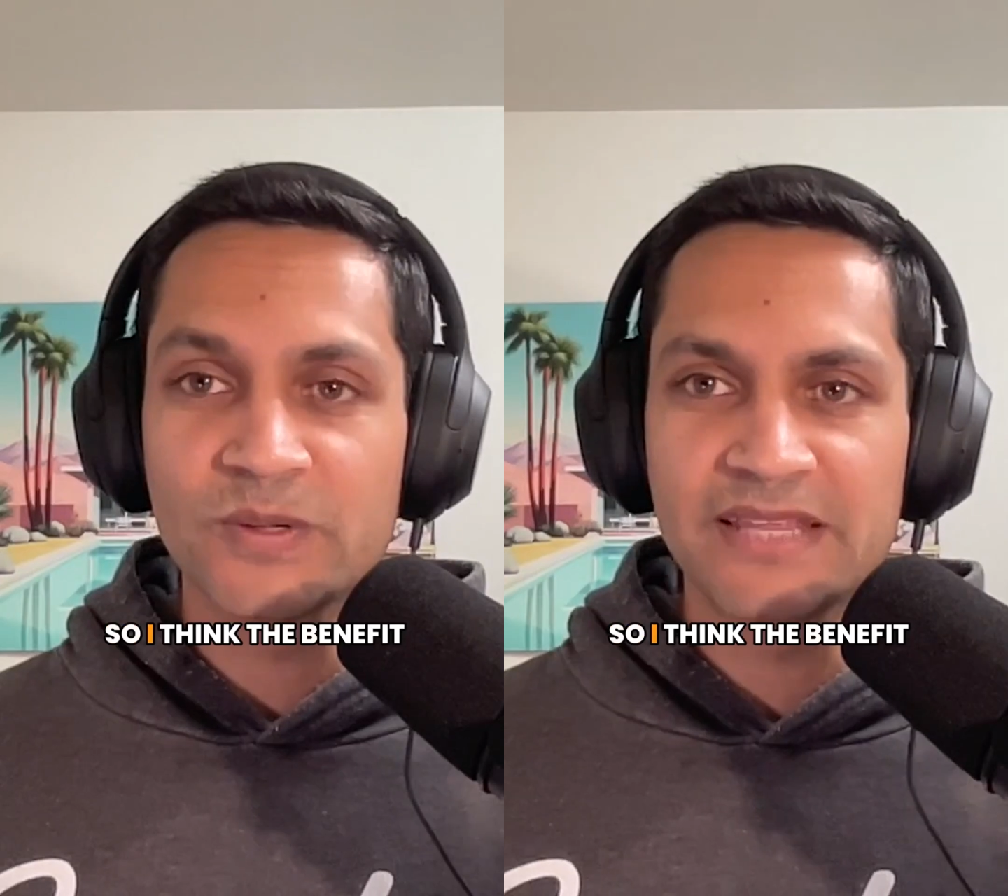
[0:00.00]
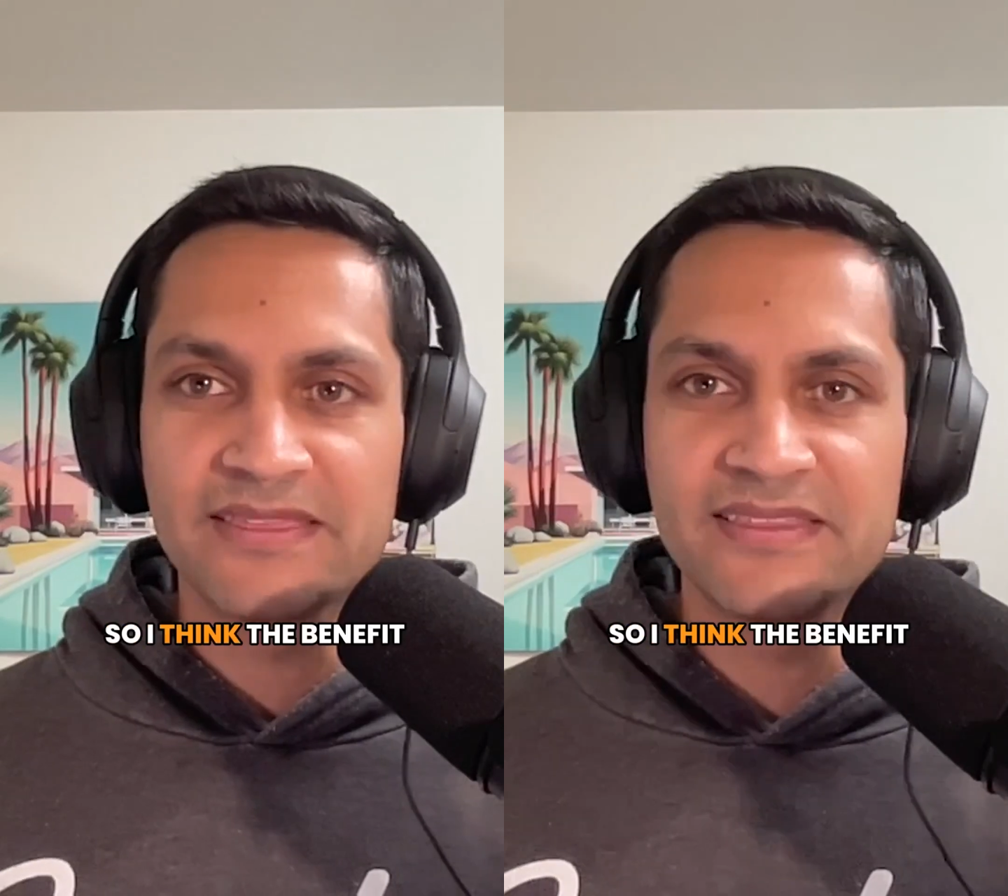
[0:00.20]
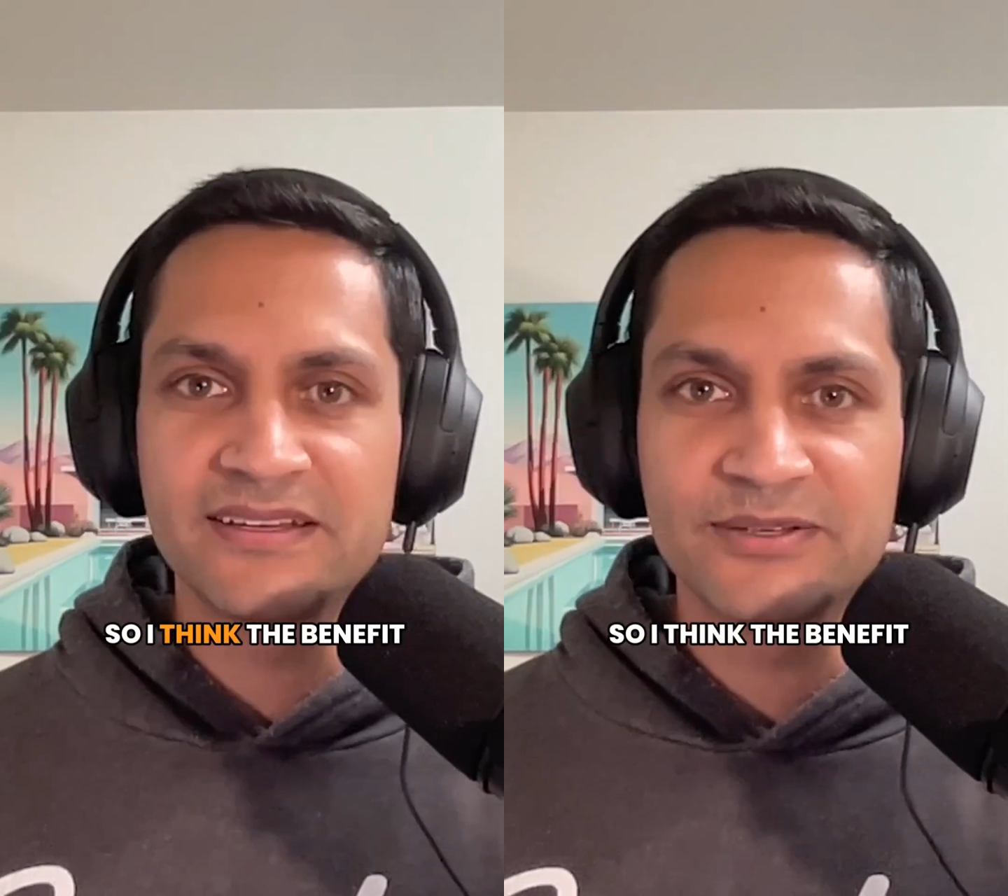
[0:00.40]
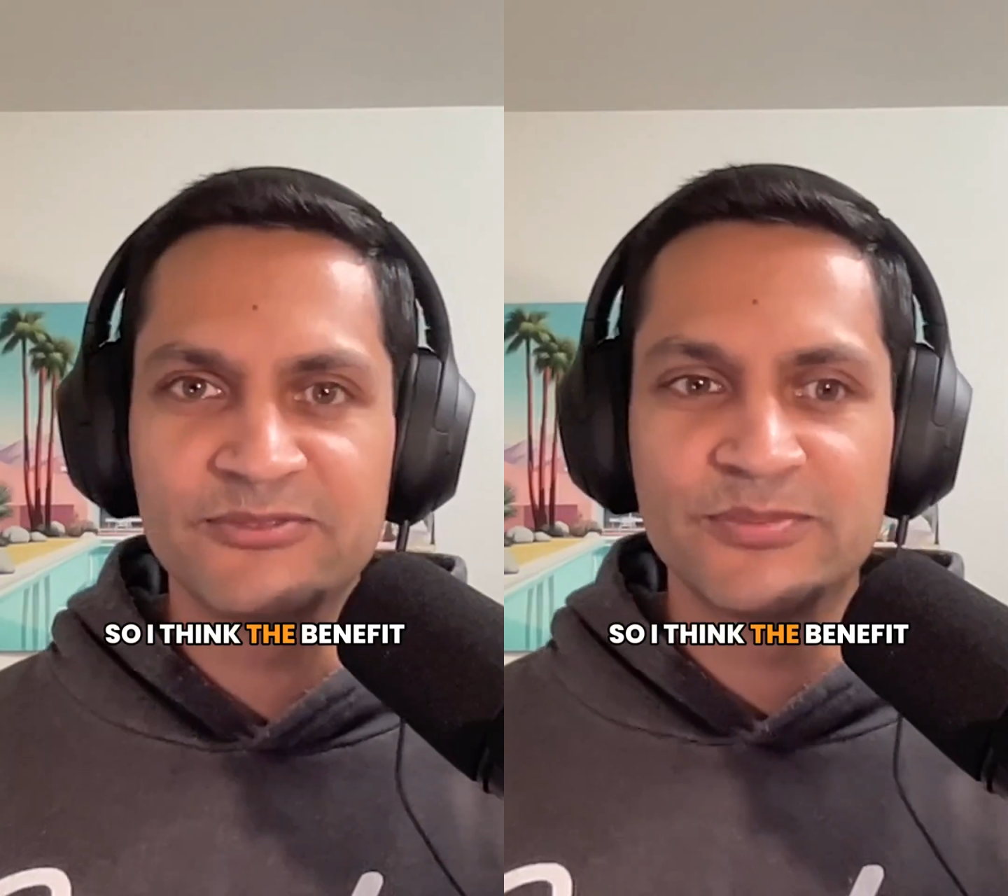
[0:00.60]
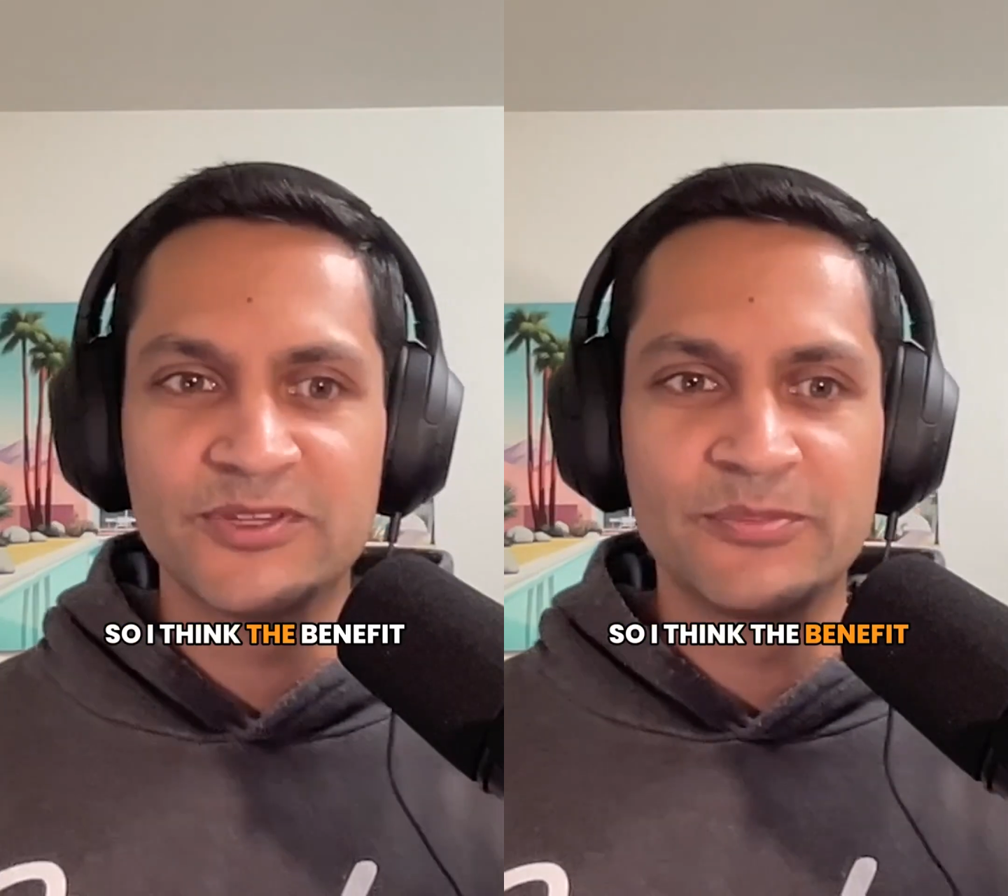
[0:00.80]
I think
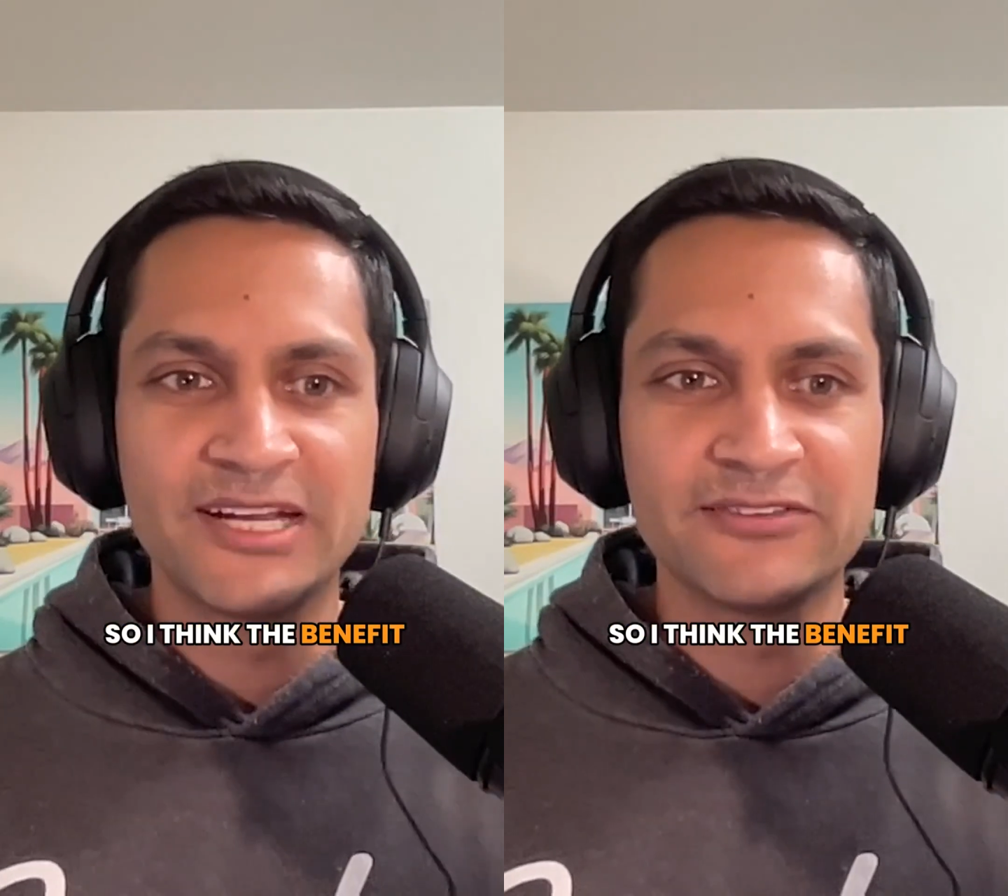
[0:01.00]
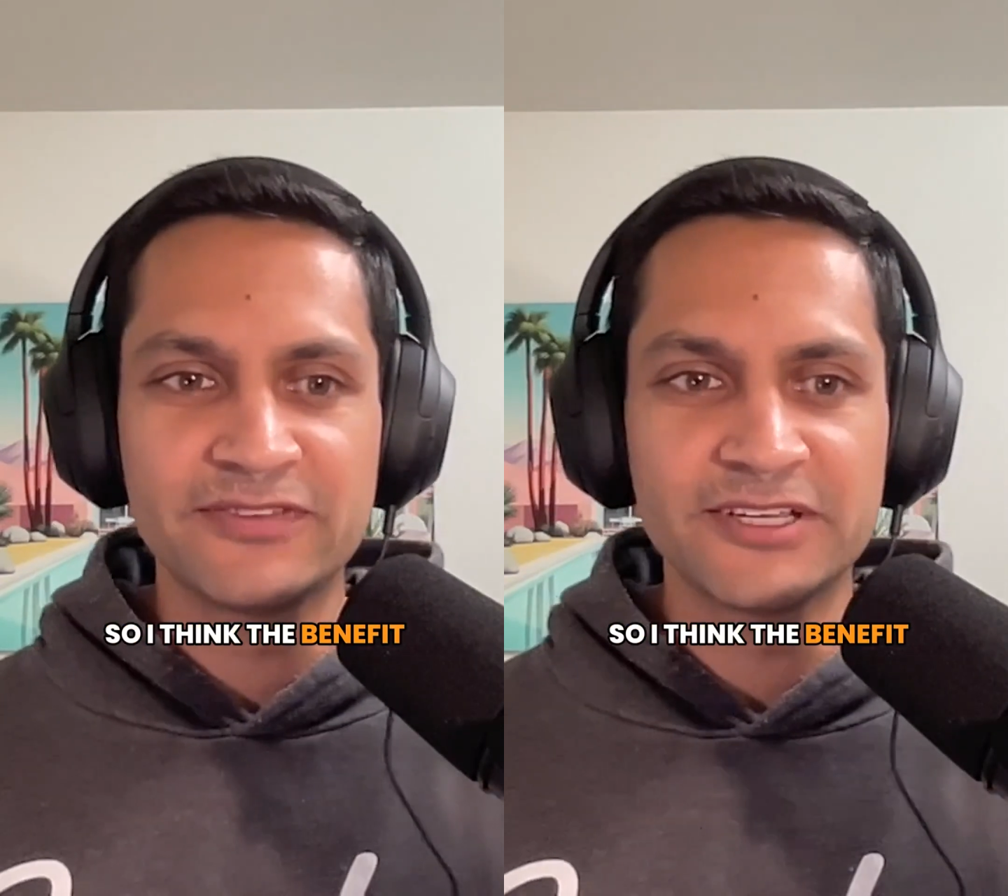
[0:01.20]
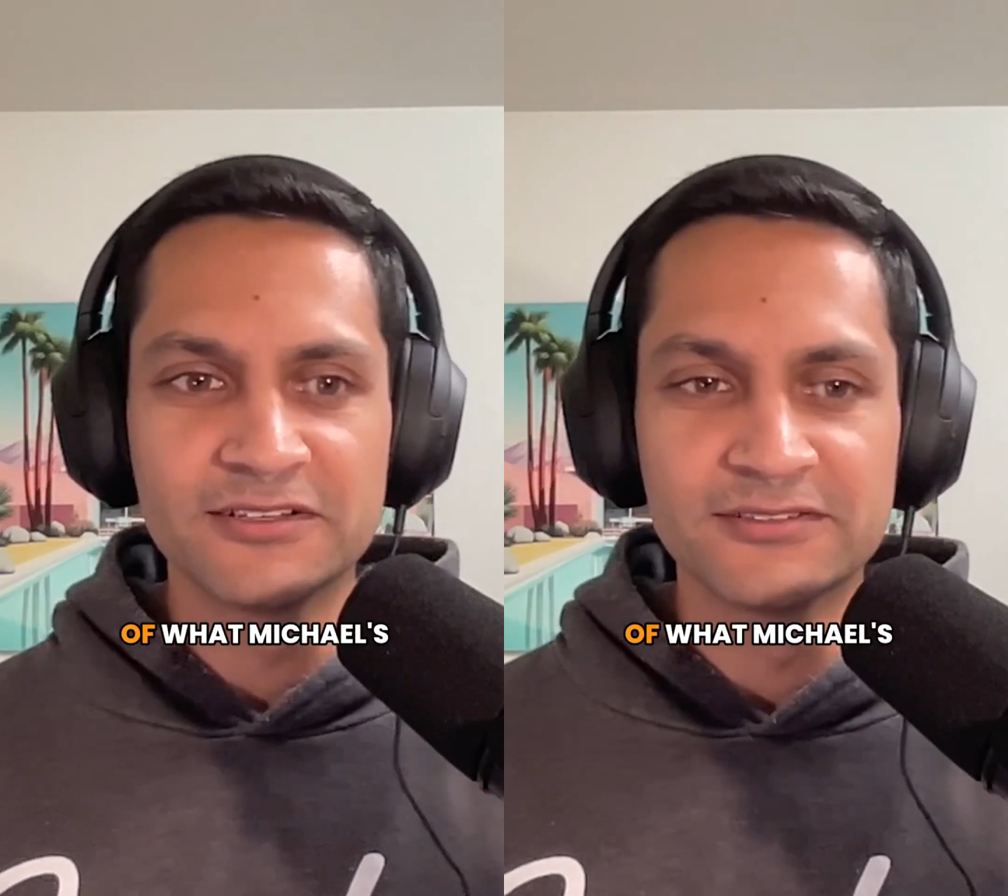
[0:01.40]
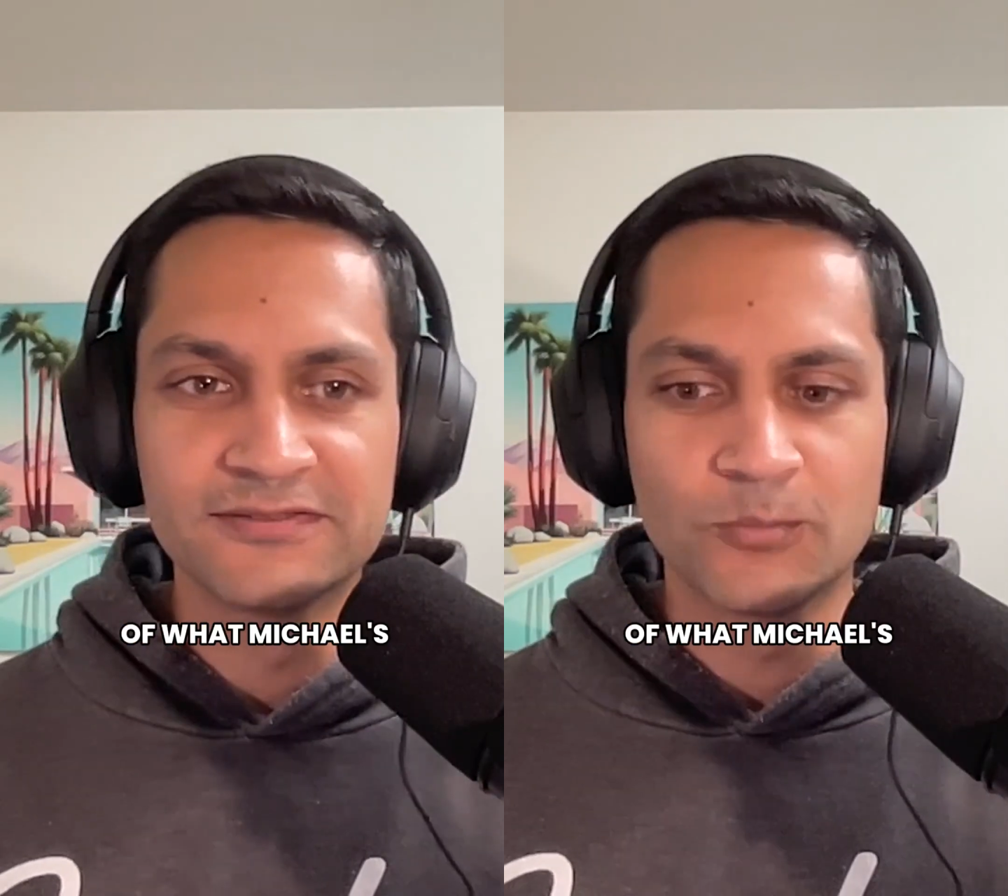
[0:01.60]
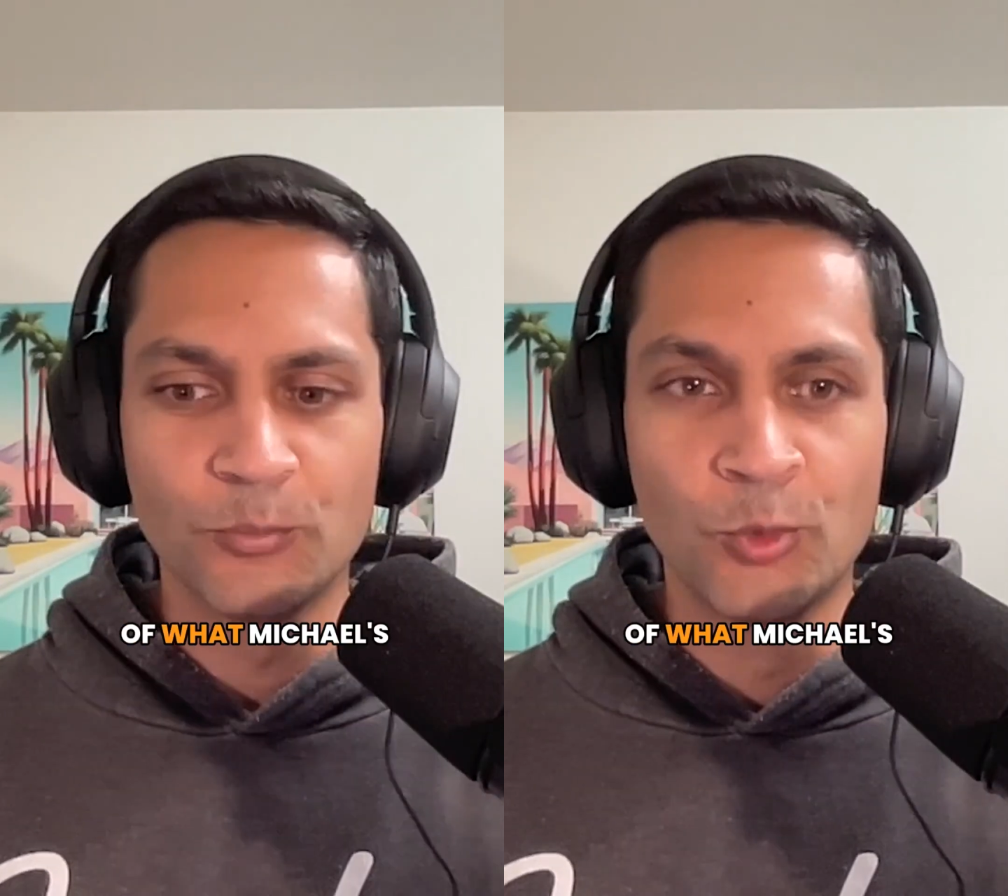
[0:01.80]
the benefit of